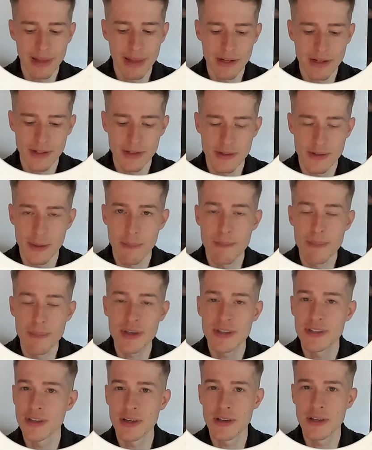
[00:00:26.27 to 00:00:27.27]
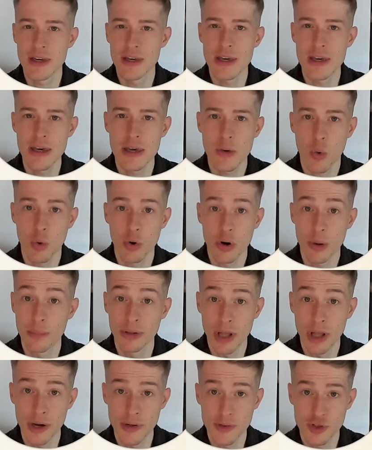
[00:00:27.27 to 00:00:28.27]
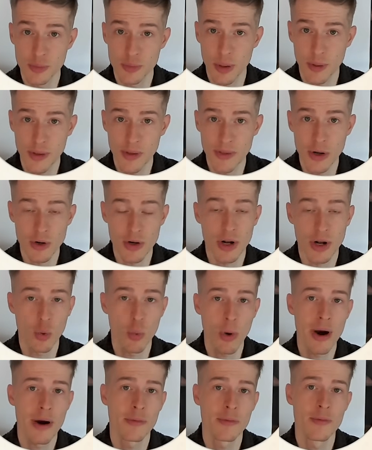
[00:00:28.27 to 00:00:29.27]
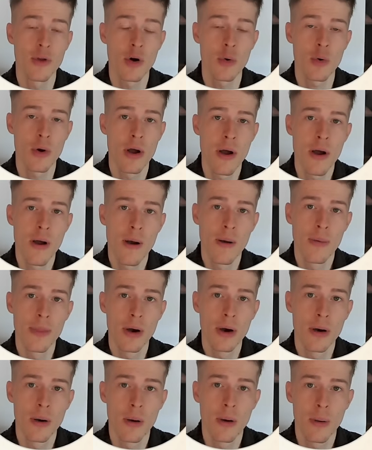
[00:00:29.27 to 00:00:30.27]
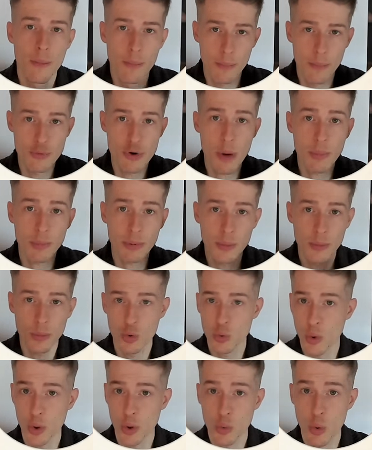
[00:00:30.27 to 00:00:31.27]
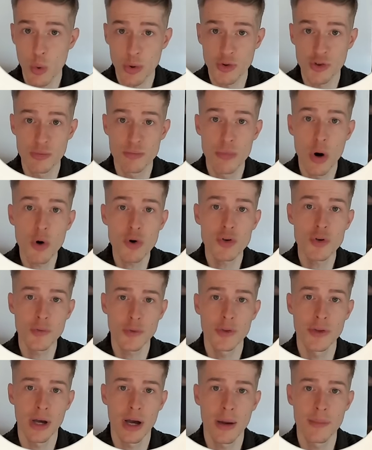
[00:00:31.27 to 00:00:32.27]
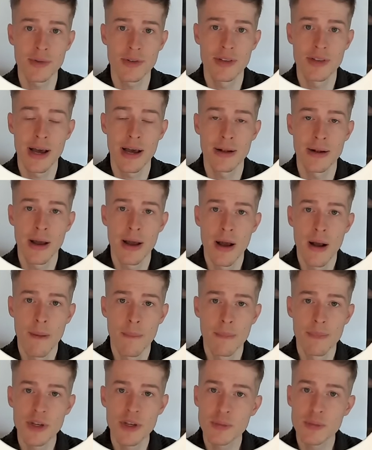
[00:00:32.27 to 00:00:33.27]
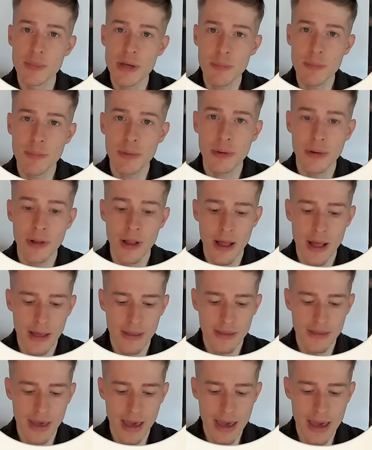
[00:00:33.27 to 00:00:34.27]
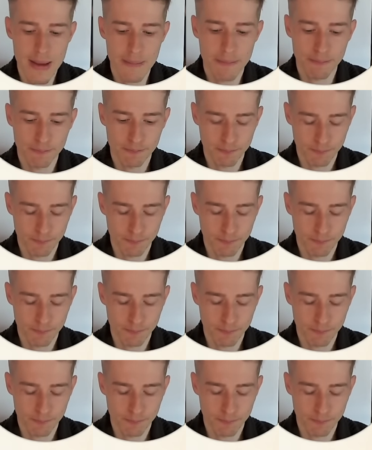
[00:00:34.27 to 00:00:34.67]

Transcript: in a sense, missing key or a blind spot that they're not aware of. No, the problem, quote unquote, is most of the times that these people, they